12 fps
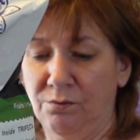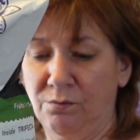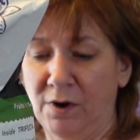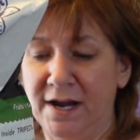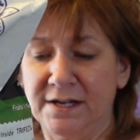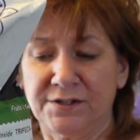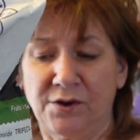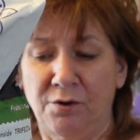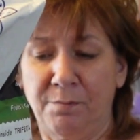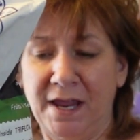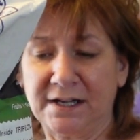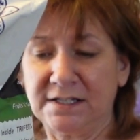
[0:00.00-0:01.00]

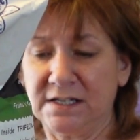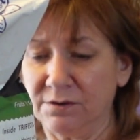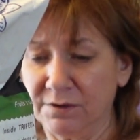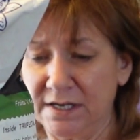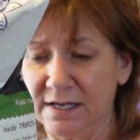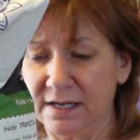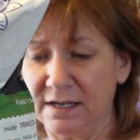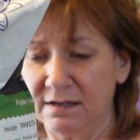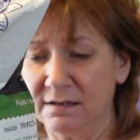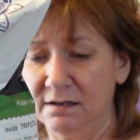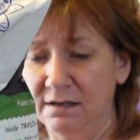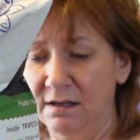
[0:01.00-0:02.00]
rhizobacteria.